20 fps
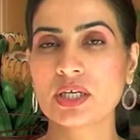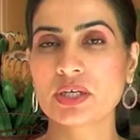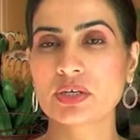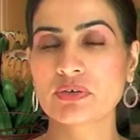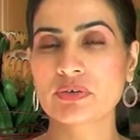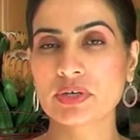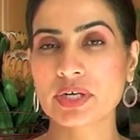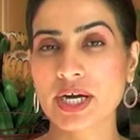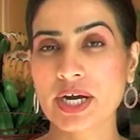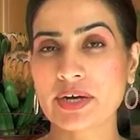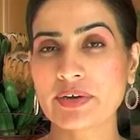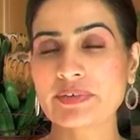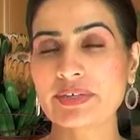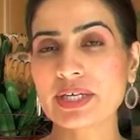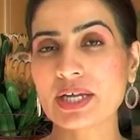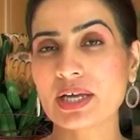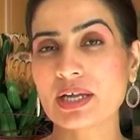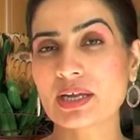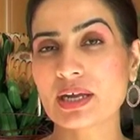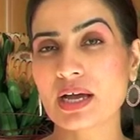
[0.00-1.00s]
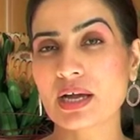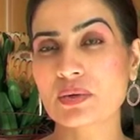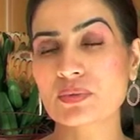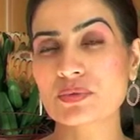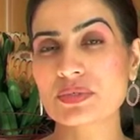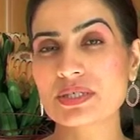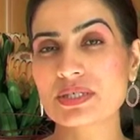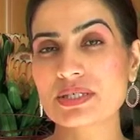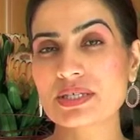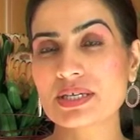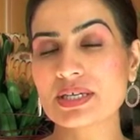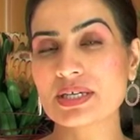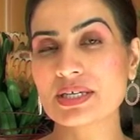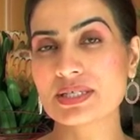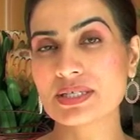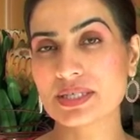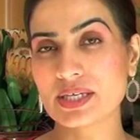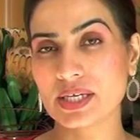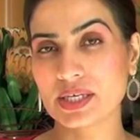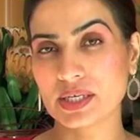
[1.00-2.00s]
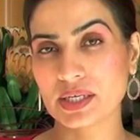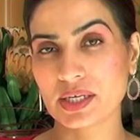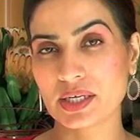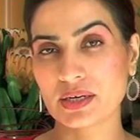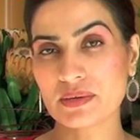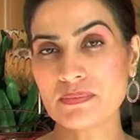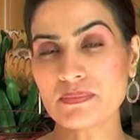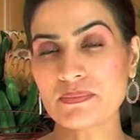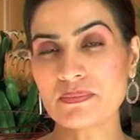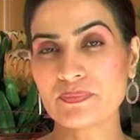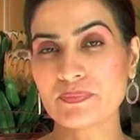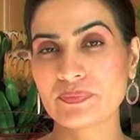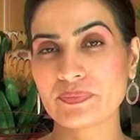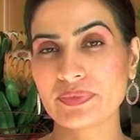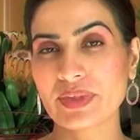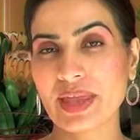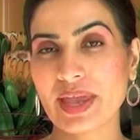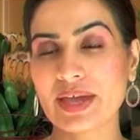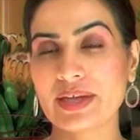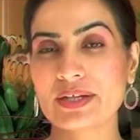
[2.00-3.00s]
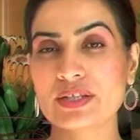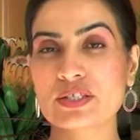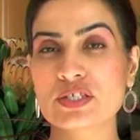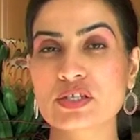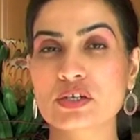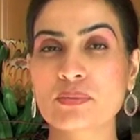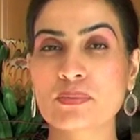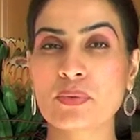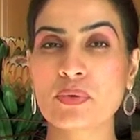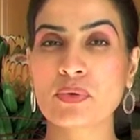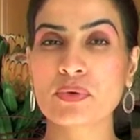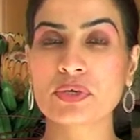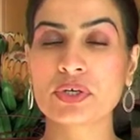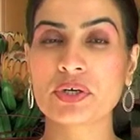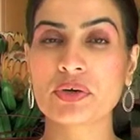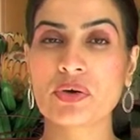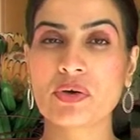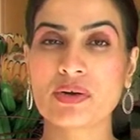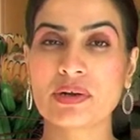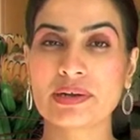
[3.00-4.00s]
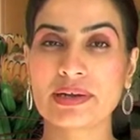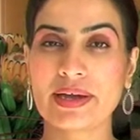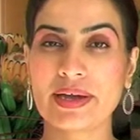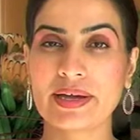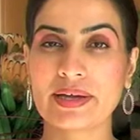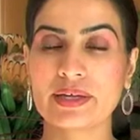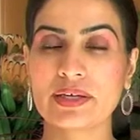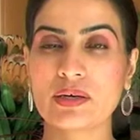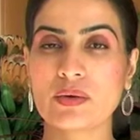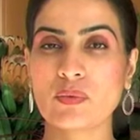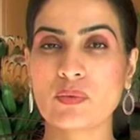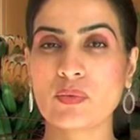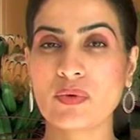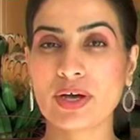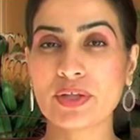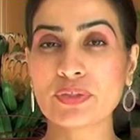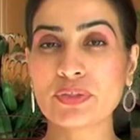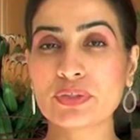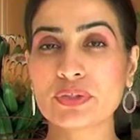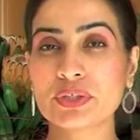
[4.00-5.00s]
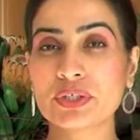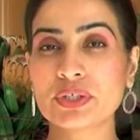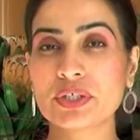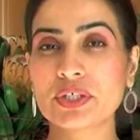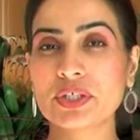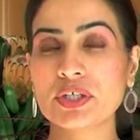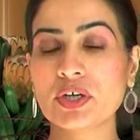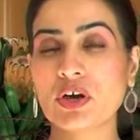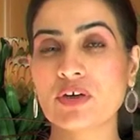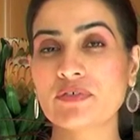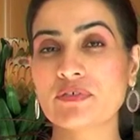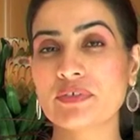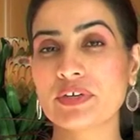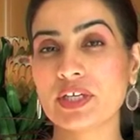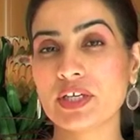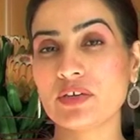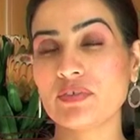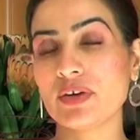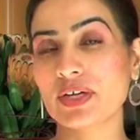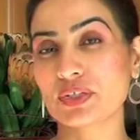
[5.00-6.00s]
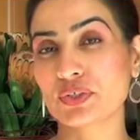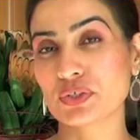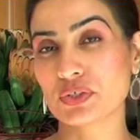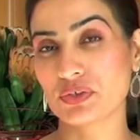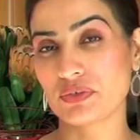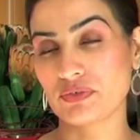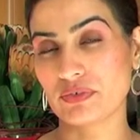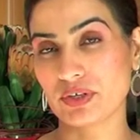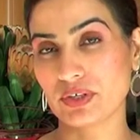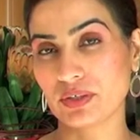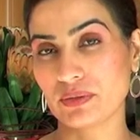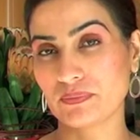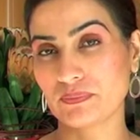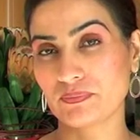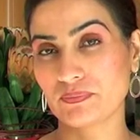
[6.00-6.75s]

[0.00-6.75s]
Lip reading: Retiring allowance is income and it's reported on line 130 of T1 General.